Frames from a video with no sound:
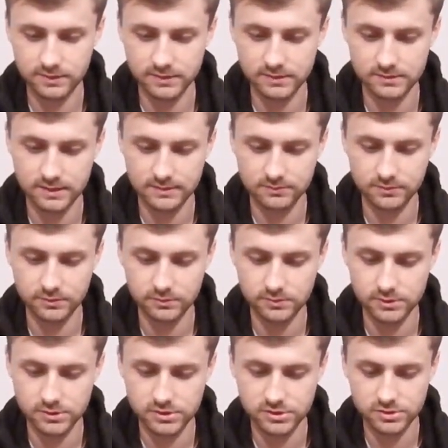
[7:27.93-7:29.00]
I just
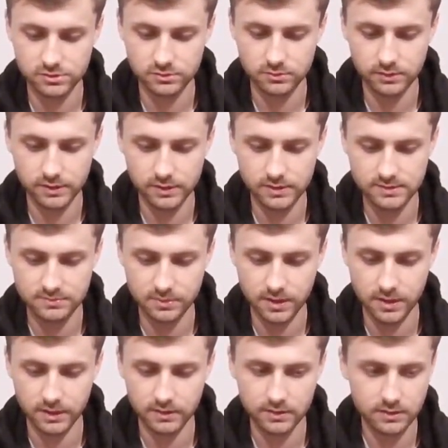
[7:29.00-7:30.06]
absolutely destroyed this
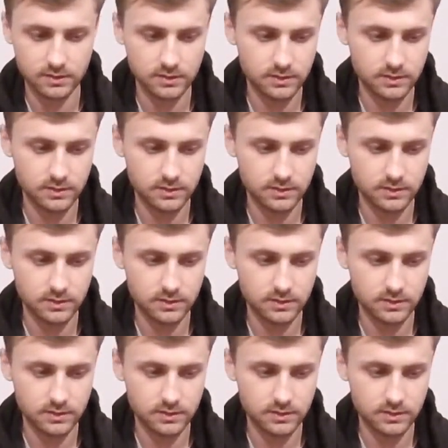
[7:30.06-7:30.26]
pack.